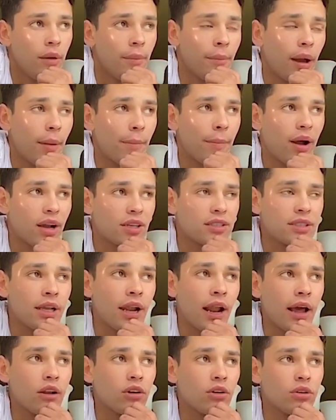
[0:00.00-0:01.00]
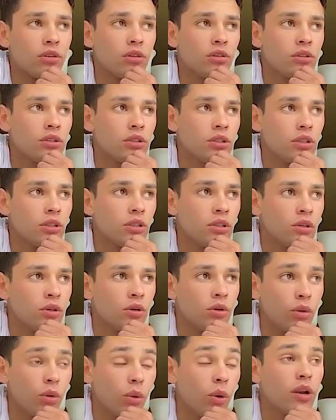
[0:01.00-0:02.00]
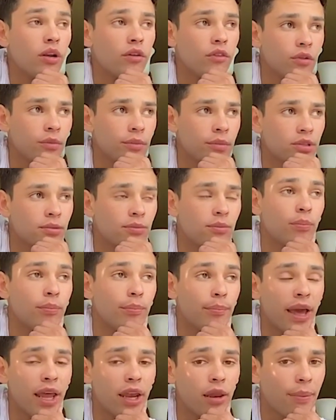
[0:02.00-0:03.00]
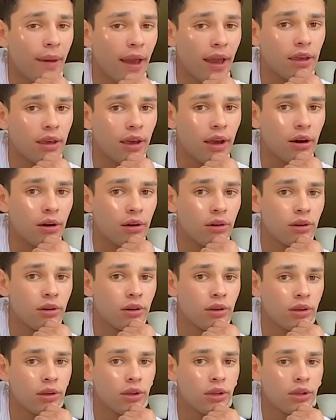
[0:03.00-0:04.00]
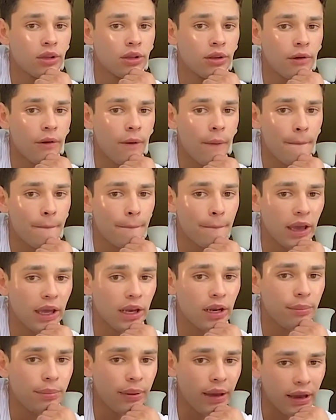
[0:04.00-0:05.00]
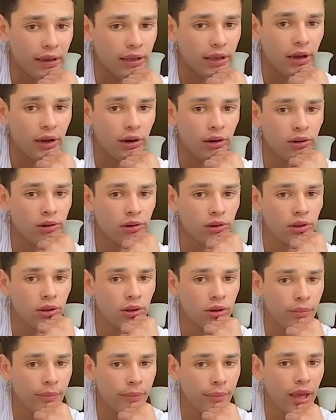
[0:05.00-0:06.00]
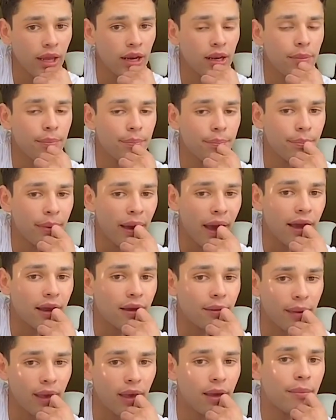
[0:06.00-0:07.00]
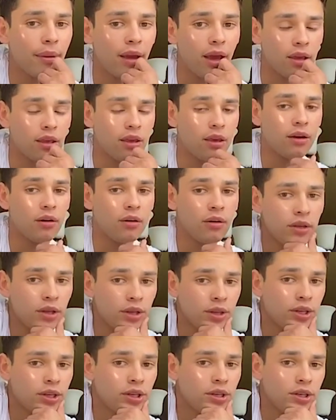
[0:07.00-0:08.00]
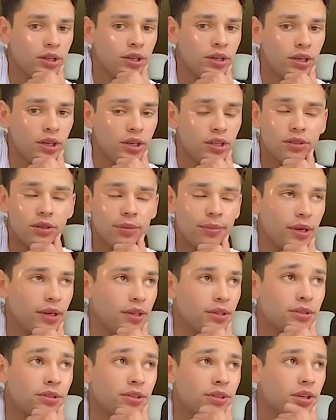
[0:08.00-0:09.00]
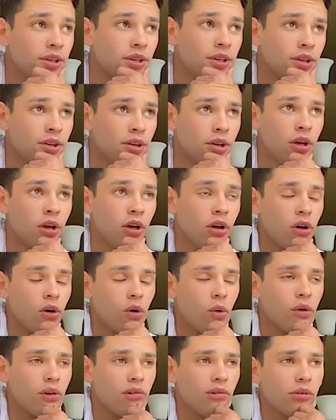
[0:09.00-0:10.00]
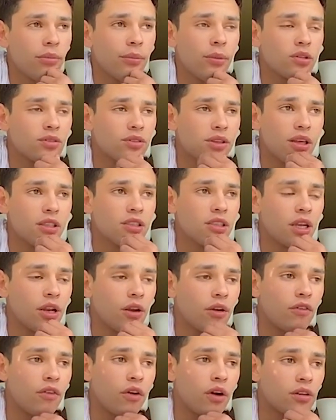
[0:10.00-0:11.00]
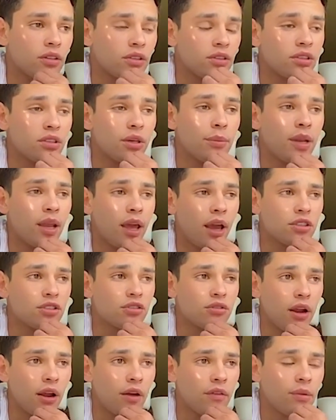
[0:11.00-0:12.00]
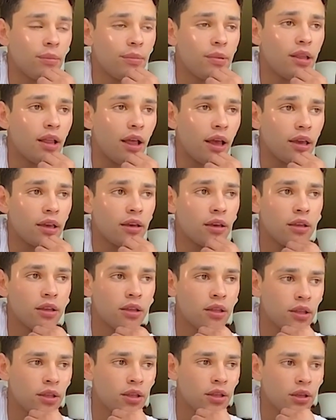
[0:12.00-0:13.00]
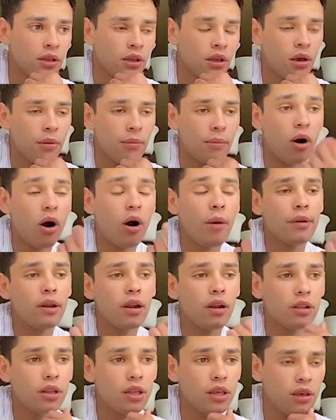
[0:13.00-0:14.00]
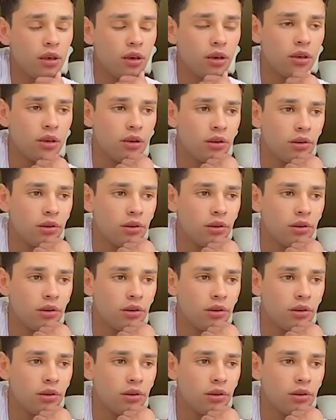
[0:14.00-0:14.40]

My boxing idol, one of them, is Manny Pacquiao. Manny Pacquiao. Manny Pac-Man Pacquiao. He's a beast. One of the most legendary fighters and somebody I strive to be like. Muhammad Ali.